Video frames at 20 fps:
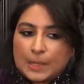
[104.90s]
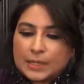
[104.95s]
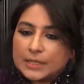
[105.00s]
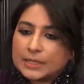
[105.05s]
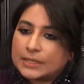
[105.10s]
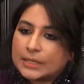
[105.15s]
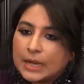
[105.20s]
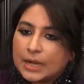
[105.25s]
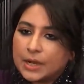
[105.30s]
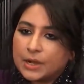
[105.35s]

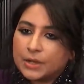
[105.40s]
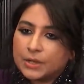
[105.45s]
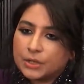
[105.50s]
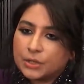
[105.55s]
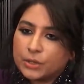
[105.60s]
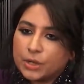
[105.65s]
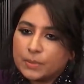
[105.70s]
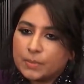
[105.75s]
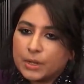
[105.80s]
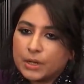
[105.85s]
desire and
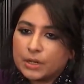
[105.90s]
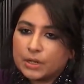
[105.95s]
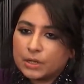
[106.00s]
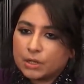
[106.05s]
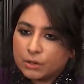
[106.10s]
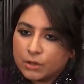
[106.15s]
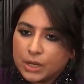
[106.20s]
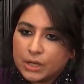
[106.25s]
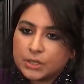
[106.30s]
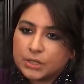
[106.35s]
dream and
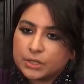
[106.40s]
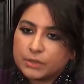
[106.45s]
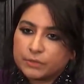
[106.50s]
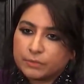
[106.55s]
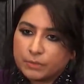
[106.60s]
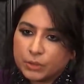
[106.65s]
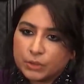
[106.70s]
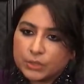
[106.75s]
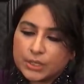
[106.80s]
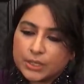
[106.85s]
creation
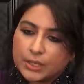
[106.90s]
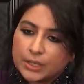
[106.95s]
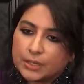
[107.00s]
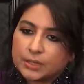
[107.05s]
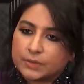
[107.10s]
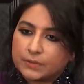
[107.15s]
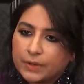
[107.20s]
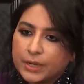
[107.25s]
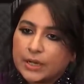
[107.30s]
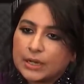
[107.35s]
of music that
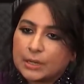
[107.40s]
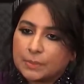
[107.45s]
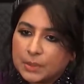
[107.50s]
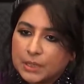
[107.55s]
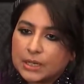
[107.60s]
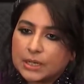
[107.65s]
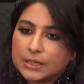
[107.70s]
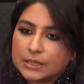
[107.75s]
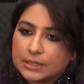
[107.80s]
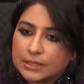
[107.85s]
is very
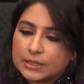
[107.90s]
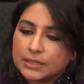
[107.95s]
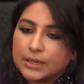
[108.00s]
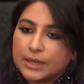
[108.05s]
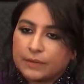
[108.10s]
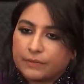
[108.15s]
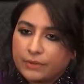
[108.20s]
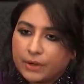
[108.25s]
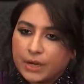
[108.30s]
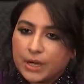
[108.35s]
limitless
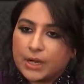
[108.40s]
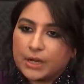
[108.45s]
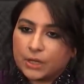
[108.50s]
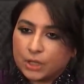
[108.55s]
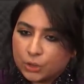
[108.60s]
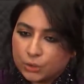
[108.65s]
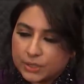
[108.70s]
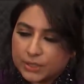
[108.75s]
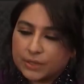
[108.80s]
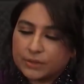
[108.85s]
and very
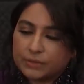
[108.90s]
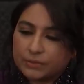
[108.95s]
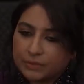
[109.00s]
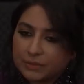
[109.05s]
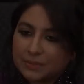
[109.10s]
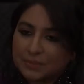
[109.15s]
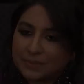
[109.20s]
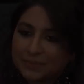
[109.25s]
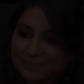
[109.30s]
inclusive.